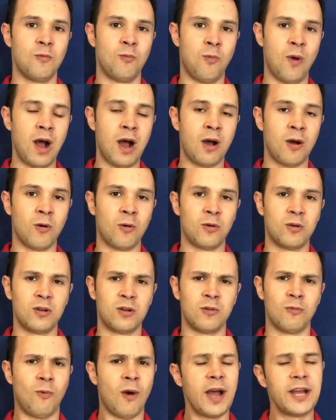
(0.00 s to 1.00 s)
Wow,
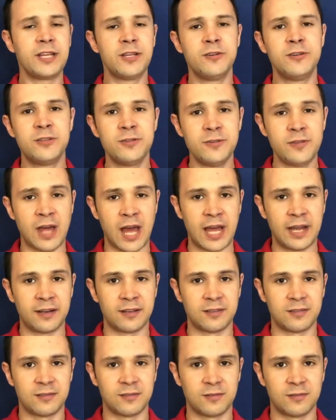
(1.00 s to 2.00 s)
why do you do that?
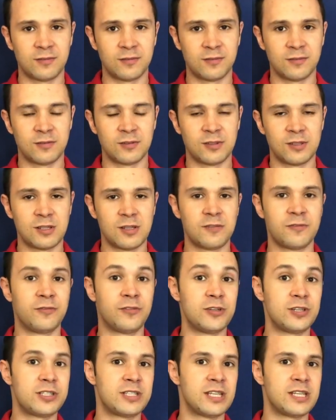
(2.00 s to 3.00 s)

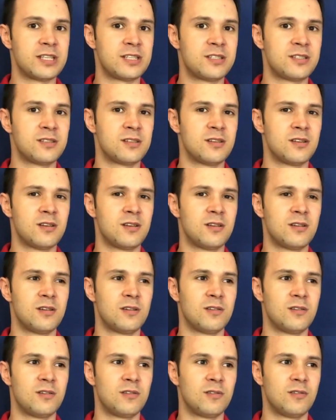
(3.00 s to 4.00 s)
Versus,
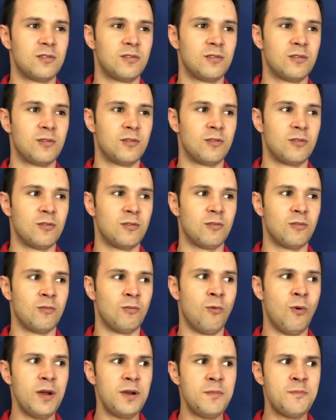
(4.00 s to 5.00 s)

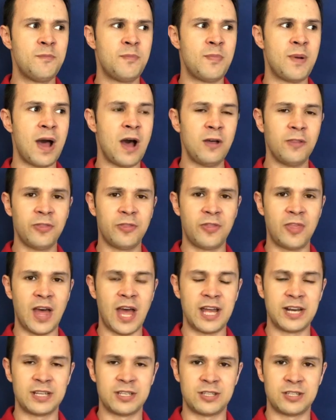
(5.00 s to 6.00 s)
what about
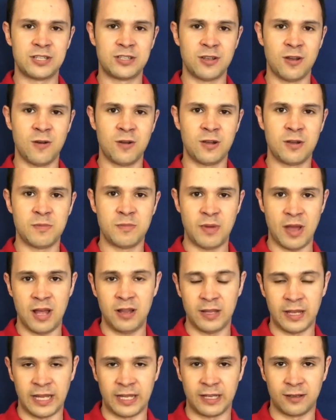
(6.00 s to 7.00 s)
that is so
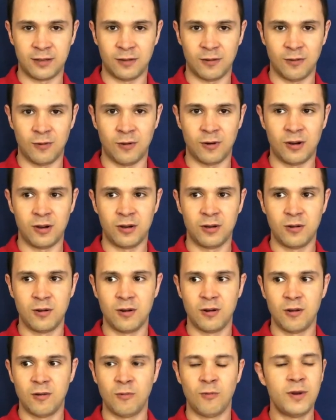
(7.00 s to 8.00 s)
compelling? Or
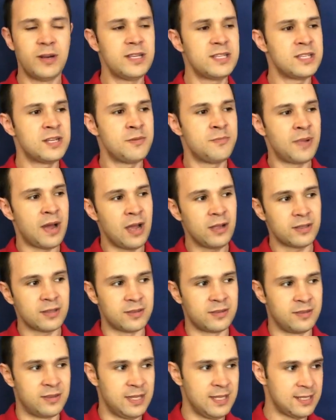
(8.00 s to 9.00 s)
what is it about
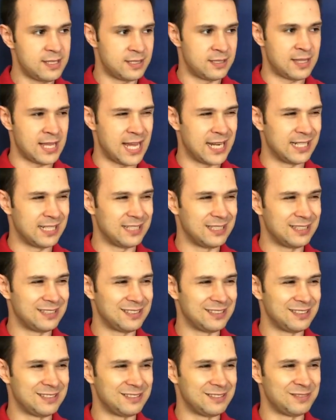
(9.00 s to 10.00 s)
this that
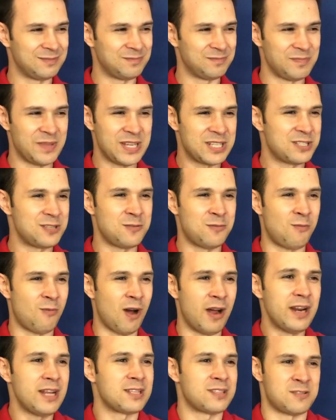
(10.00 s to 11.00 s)
makes you
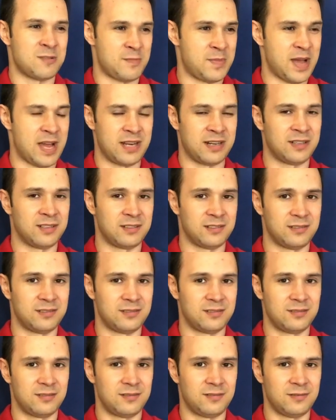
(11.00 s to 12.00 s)
want it so bad,
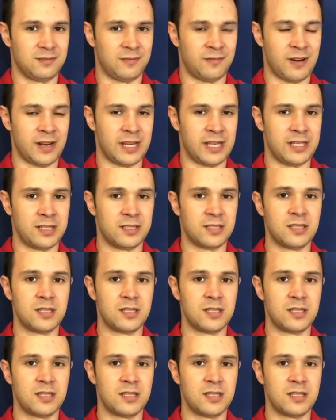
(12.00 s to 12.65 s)
right?